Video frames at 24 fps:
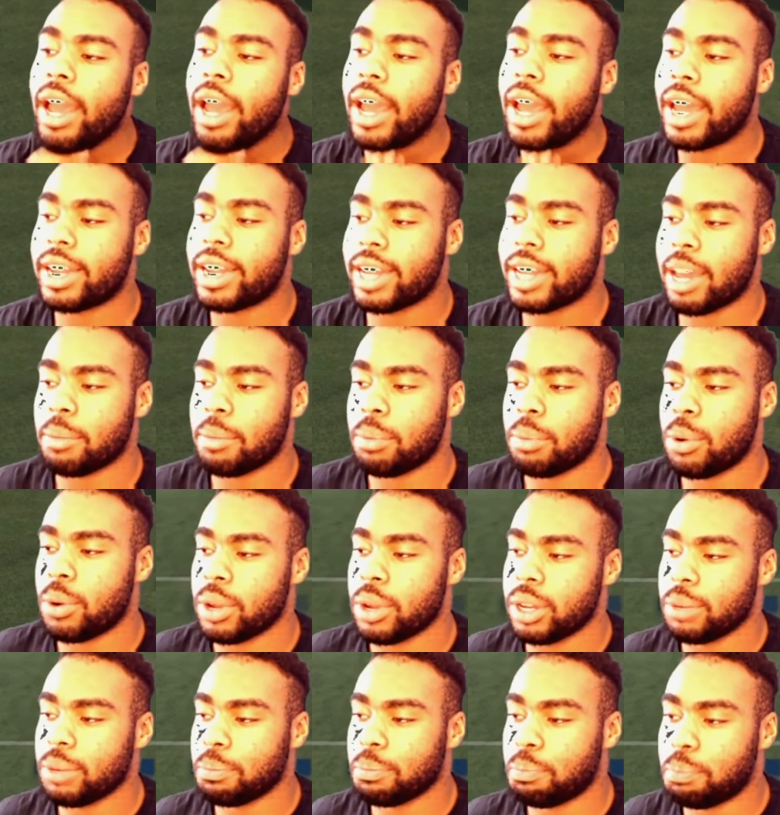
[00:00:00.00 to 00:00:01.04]
at that
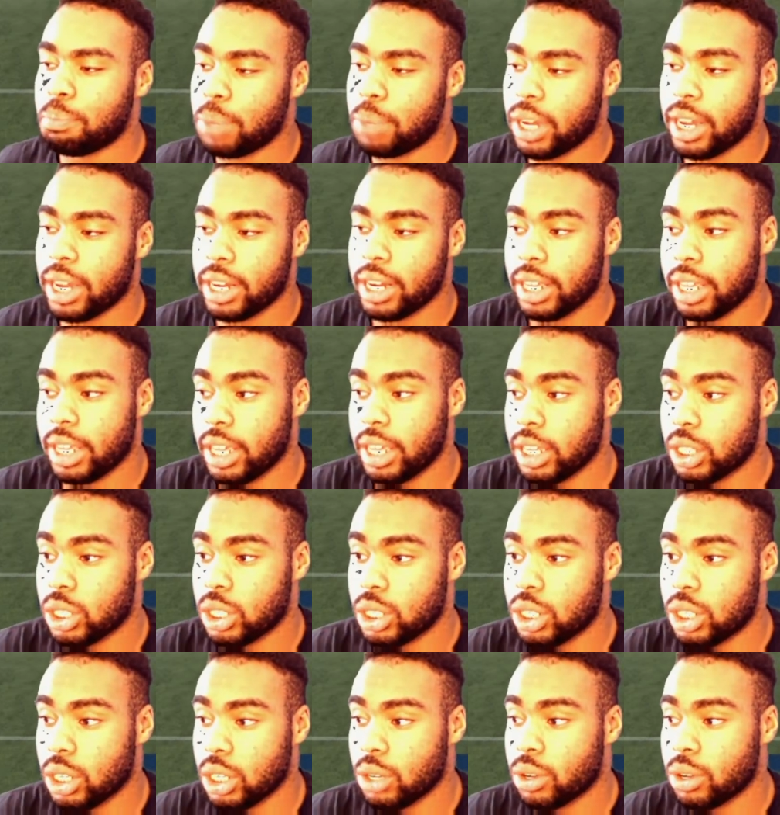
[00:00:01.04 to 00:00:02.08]
point, but it's still